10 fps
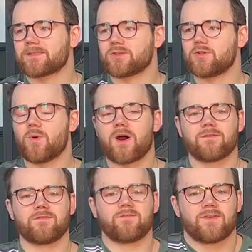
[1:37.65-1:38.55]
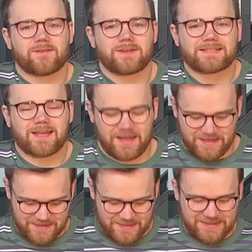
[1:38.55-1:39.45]
You are very
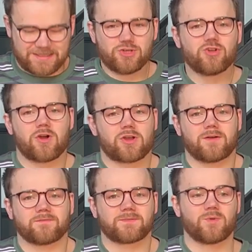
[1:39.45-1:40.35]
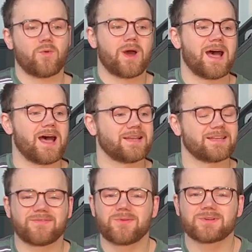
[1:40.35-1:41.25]
tight, it's not comfortable, and
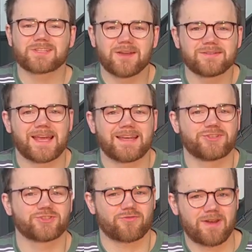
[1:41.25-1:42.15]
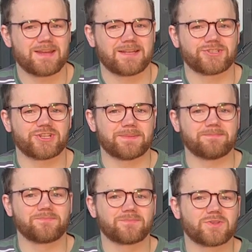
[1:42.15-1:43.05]
if you were to go to any training gym,
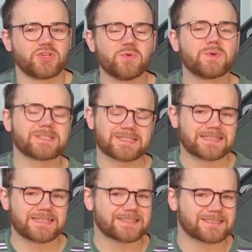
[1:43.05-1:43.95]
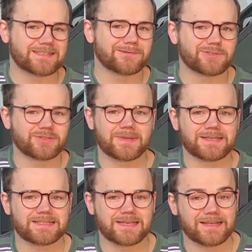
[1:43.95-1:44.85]
you wouldn't see a single
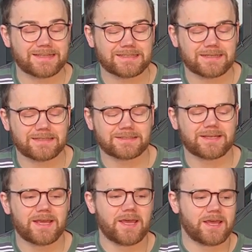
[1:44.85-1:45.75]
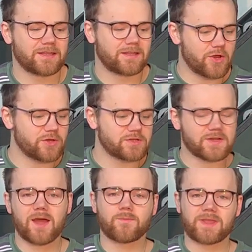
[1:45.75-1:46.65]
gymnast in a leotard. The only
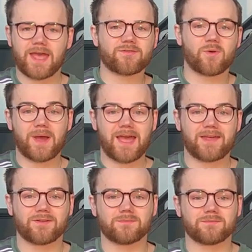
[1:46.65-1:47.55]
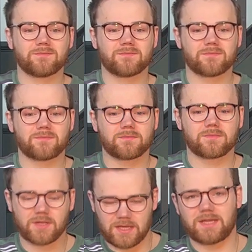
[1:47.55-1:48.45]
time we ever wear them
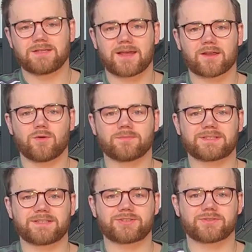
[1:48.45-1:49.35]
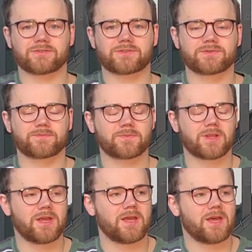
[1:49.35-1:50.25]
is at competitions.
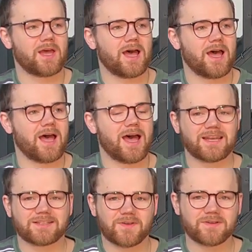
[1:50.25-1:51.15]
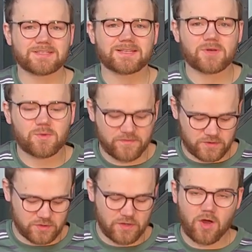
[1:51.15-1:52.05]
And it's very similar with
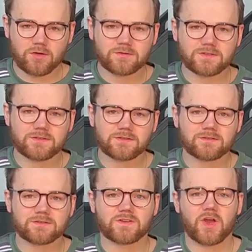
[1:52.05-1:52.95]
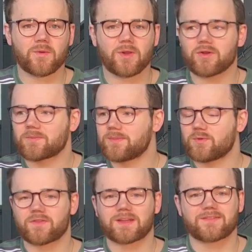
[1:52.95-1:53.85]
longs, so a lot of people
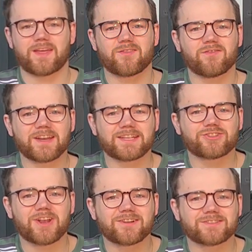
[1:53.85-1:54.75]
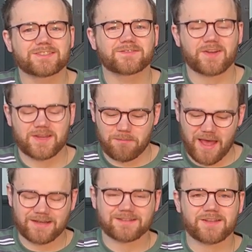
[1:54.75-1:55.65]
think they're the funny trousers, funny
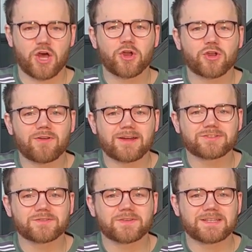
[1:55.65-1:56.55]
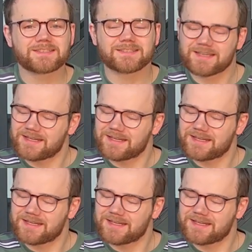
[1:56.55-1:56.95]
pants that hook around your feet.